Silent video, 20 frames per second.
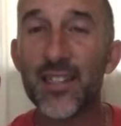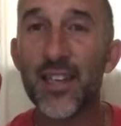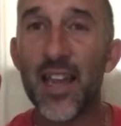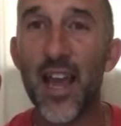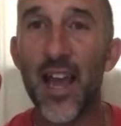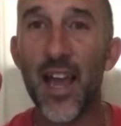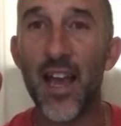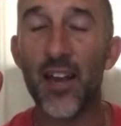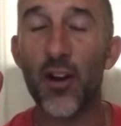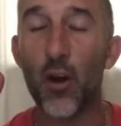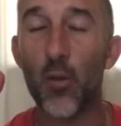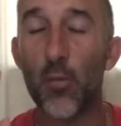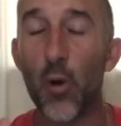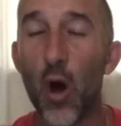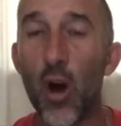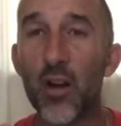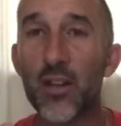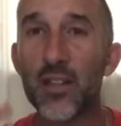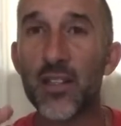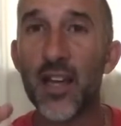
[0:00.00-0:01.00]
said, or
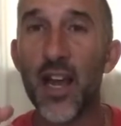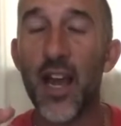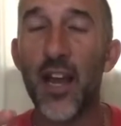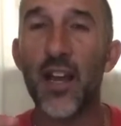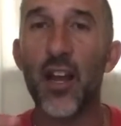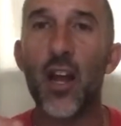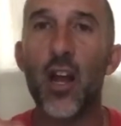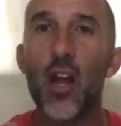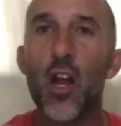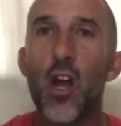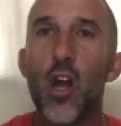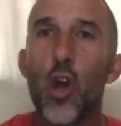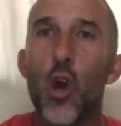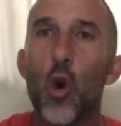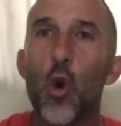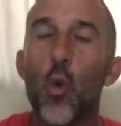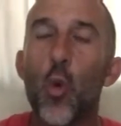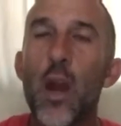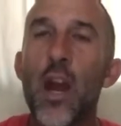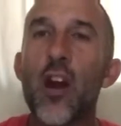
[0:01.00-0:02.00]
Paul said,
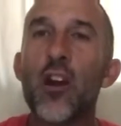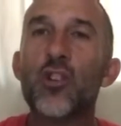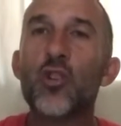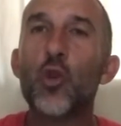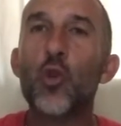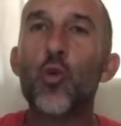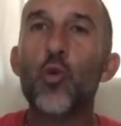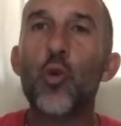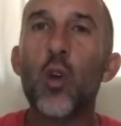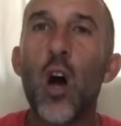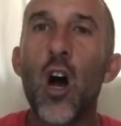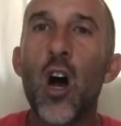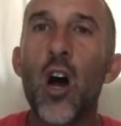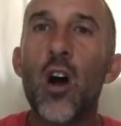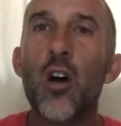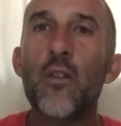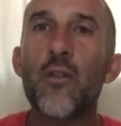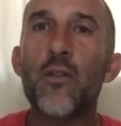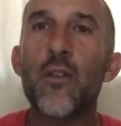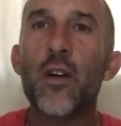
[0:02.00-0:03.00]
we are to
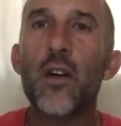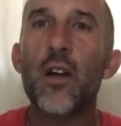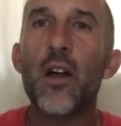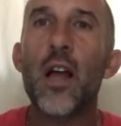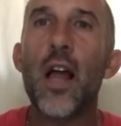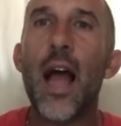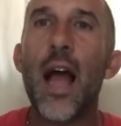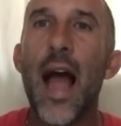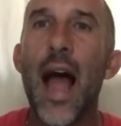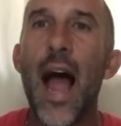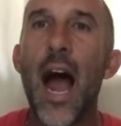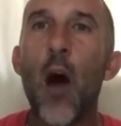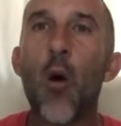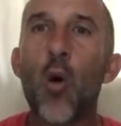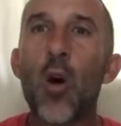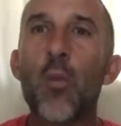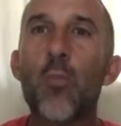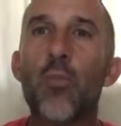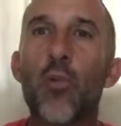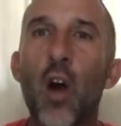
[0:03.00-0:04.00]
love
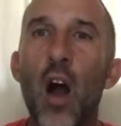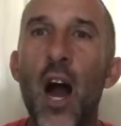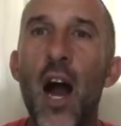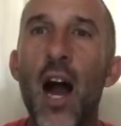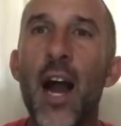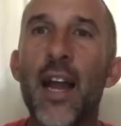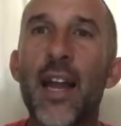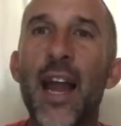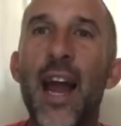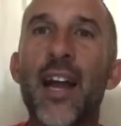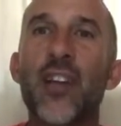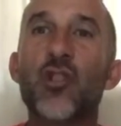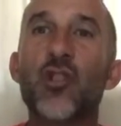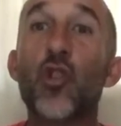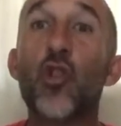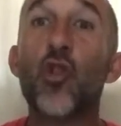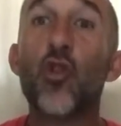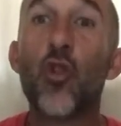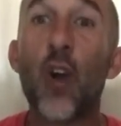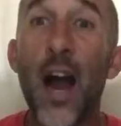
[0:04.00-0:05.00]
our bride as
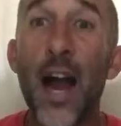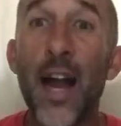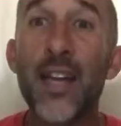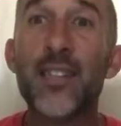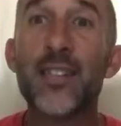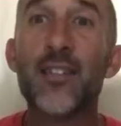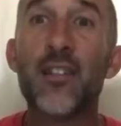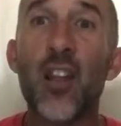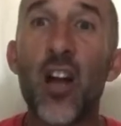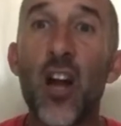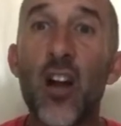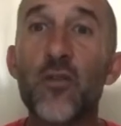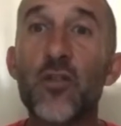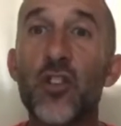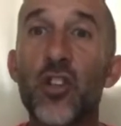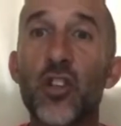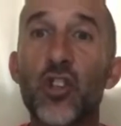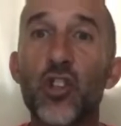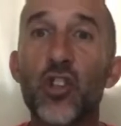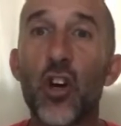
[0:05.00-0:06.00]
Christ loves
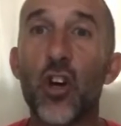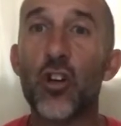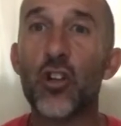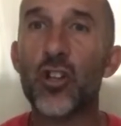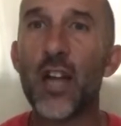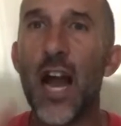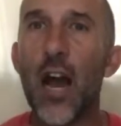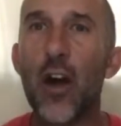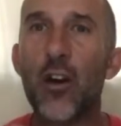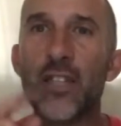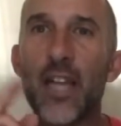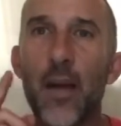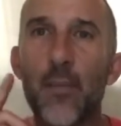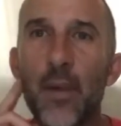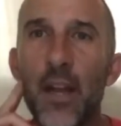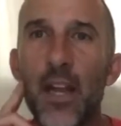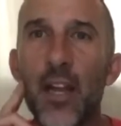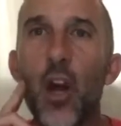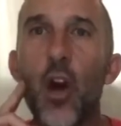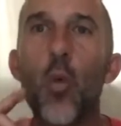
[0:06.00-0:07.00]
the church. How does that
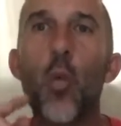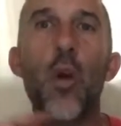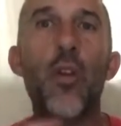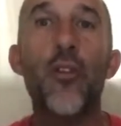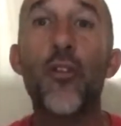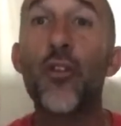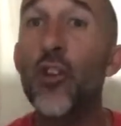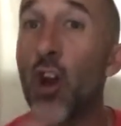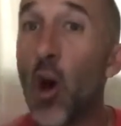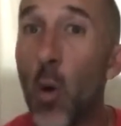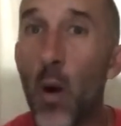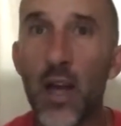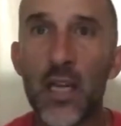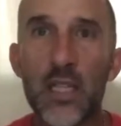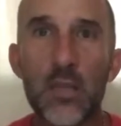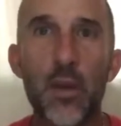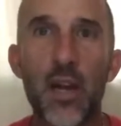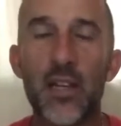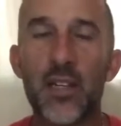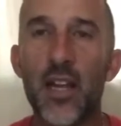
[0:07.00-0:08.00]
mean? With no
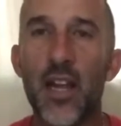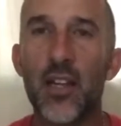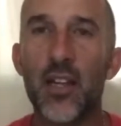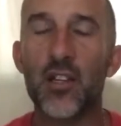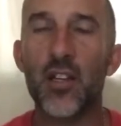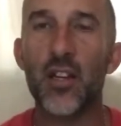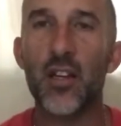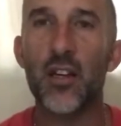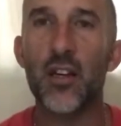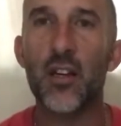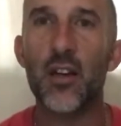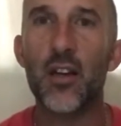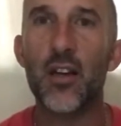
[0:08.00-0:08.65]
expectation.